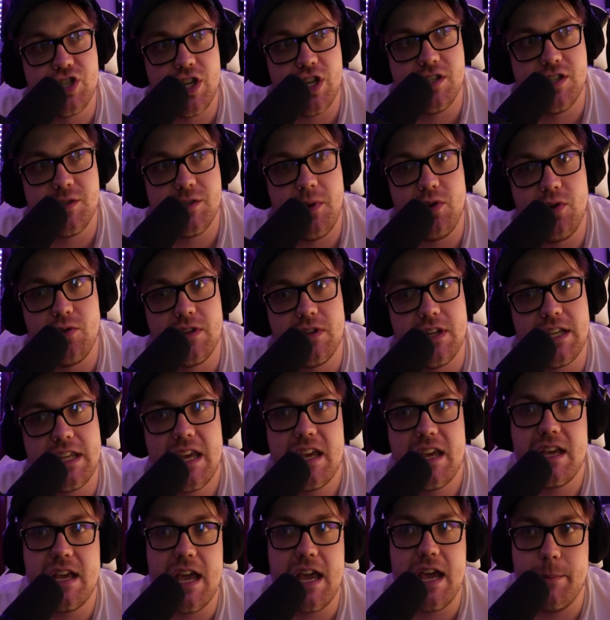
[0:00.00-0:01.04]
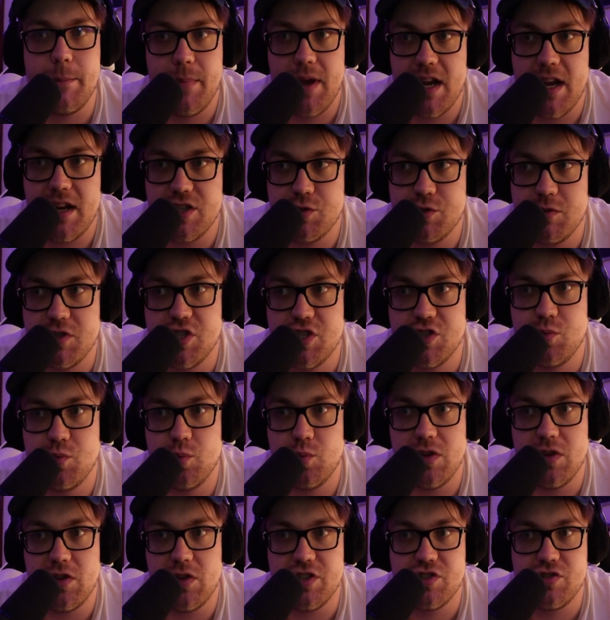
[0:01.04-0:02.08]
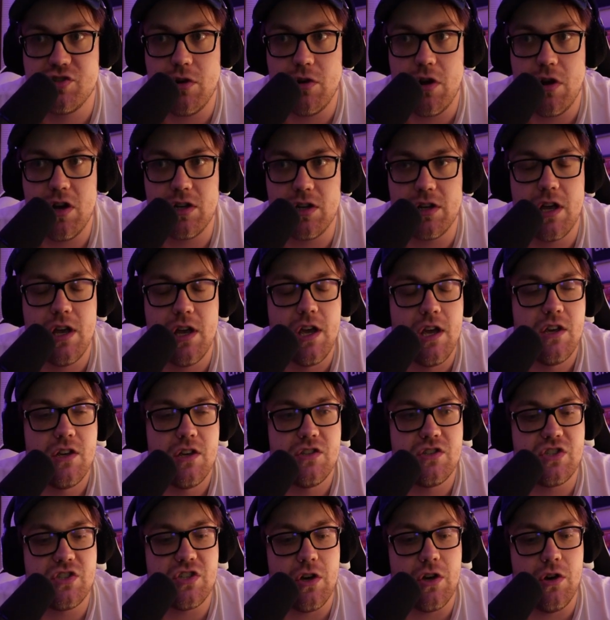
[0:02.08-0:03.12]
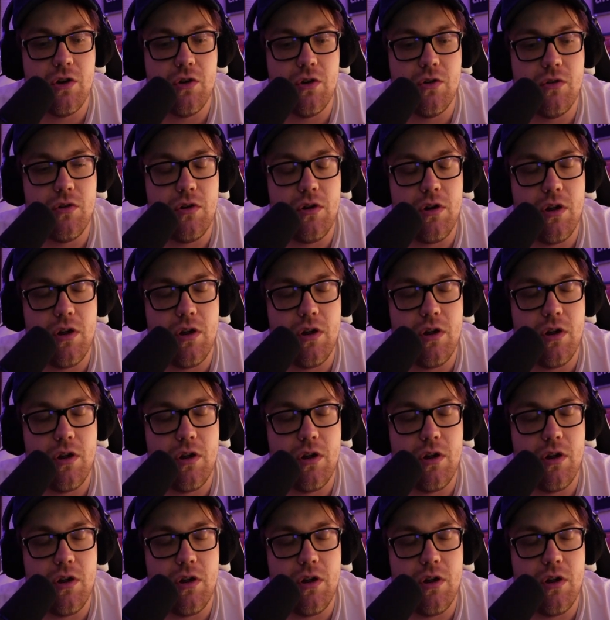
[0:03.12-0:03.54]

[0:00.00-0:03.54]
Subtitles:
It is both negate and banish, which is really strong. So